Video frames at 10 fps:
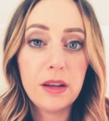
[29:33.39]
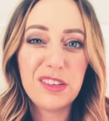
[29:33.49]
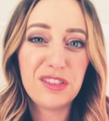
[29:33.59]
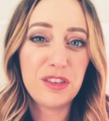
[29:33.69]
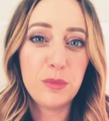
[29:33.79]

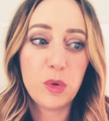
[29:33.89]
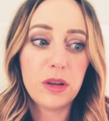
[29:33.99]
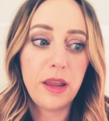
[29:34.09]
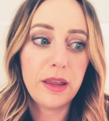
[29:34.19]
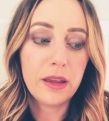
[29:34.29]
It's just more
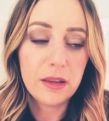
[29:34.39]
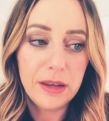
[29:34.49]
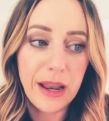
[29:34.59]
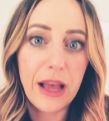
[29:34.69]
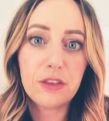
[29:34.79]
like
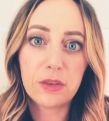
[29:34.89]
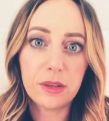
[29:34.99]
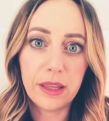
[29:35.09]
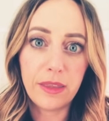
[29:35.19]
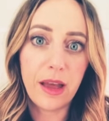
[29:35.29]

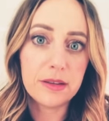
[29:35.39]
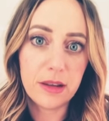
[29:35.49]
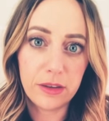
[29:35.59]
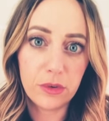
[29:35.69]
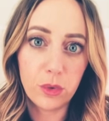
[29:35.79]
naturally that
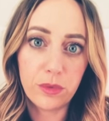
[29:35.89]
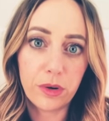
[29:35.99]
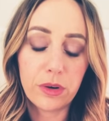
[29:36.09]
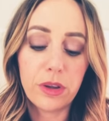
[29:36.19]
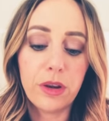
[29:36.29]
takes
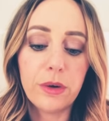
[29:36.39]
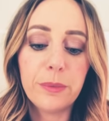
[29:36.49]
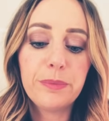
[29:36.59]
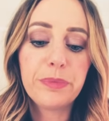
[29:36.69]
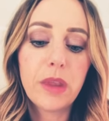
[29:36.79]
over, you know?
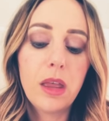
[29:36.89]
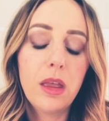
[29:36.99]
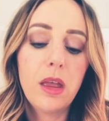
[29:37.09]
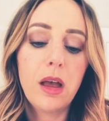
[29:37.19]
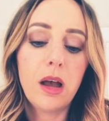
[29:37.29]

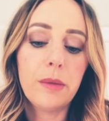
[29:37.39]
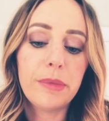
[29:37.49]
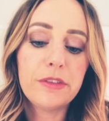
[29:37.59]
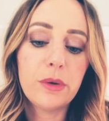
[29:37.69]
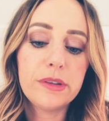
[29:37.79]
Um,
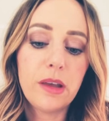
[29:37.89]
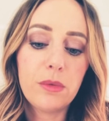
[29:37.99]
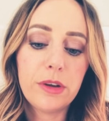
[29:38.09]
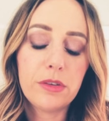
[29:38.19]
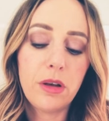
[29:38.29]
but so I saw
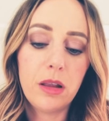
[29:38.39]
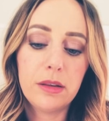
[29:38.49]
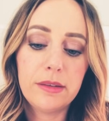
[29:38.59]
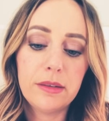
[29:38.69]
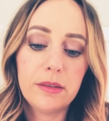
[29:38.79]
Rachel
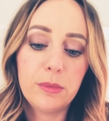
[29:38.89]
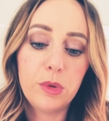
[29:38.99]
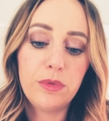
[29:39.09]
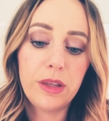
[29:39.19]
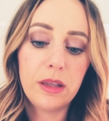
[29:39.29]
Hollis's
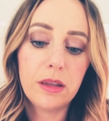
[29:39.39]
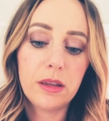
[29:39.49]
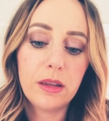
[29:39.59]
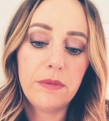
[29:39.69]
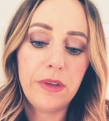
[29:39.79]

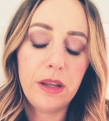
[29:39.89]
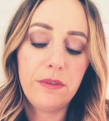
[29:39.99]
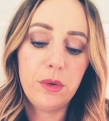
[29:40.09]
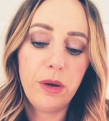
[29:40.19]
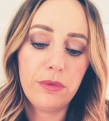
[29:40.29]
movie. If any of
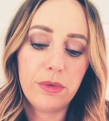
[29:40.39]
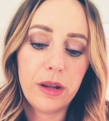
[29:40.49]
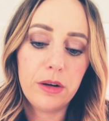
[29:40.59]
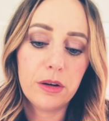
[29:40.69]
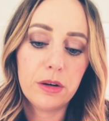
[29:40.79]
you have
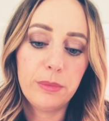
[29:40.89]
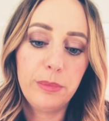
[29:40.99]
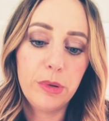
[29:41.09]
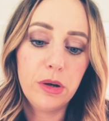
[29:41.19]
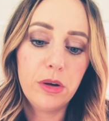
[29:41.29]
read her
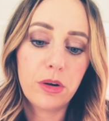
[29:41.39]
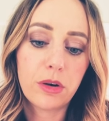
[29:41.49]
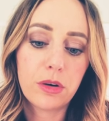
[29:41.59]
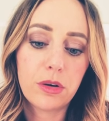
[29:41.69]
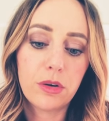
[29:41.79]
book,
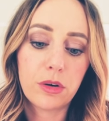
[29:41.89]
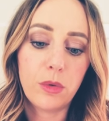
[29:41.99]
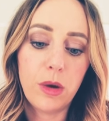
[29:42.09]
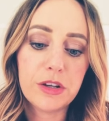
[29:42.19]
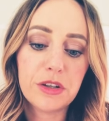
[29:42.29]
Girl
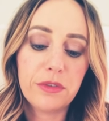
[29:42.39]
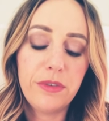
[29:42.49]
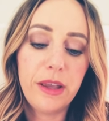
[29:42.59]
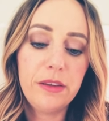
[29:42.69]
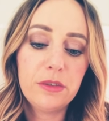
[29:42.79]
Wash Your
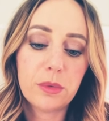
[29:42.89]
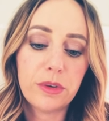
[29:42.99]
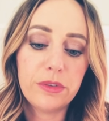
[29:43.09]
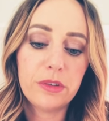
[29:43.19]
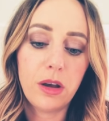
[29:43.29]
Face, or
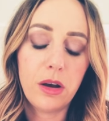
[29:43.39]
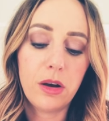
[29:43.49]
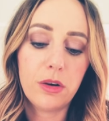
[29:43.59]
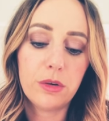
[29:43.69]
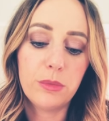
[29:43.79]
you saw
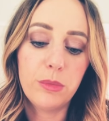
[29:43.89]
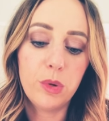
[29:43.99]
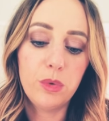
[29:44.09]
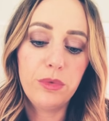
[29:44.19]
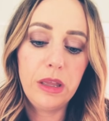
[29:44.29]
her
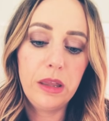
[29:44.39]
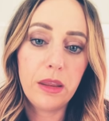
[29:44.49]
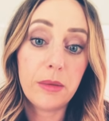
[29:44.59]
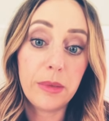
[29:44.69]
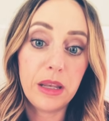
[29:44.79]
movie,
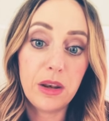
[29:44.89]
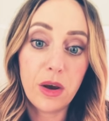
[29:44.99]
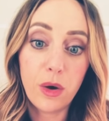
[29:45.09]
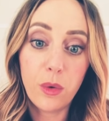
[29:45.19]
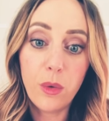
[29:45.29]
let me
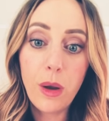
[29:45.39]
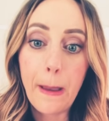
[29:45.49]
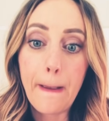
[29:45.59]
know.